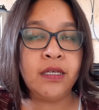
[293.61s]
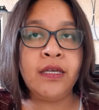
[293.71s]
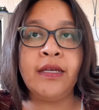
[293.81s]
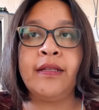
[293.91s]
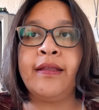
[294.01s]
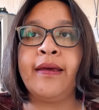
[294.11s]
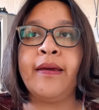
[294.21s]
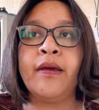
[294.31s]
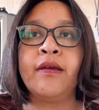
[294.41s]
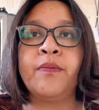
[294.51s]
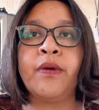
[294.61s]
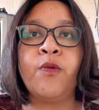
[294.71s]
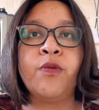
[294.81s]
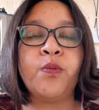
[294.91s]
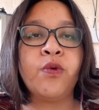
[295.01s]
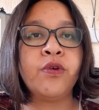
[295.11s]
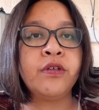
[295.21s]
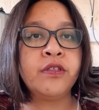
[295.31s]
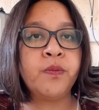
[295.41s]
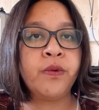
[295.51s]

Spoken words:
in the PowerPoint